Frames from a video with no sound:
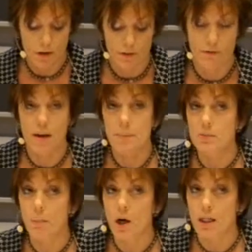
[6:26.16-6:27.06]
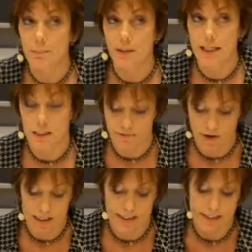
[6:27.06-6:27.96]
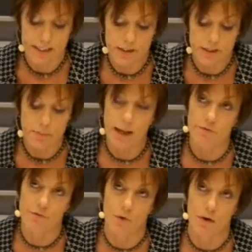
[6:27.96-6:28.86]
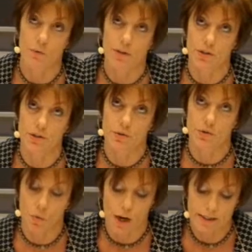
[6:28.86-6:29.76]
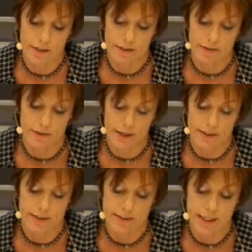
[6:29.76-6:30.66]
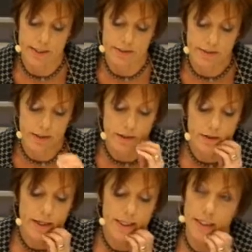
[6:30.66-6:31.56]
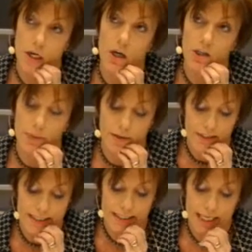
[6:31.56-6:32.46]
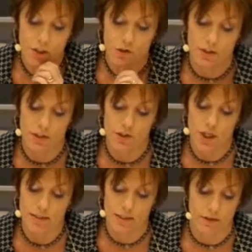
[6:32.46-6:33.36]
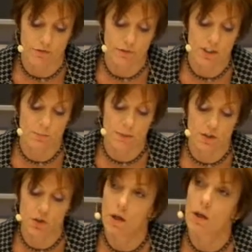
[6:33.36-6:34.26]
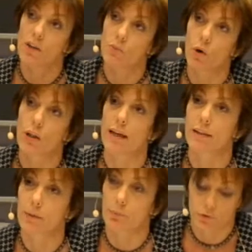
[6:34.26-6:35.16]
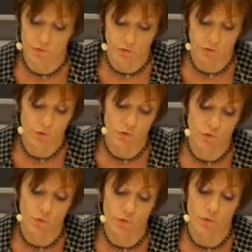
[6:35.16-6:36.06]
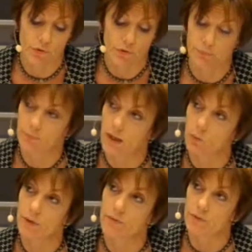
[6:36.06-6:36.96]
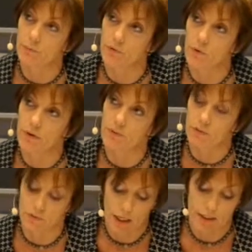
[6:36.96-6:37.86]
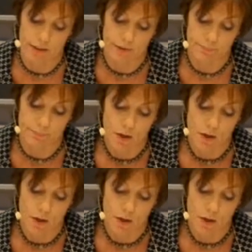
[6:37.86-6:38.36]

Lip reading: The famous marketplace of ideas metaphor, which is used widely in the United States, is an argument of this nature, suggesting that free speech is more likely to produce truth and wisdom for its society,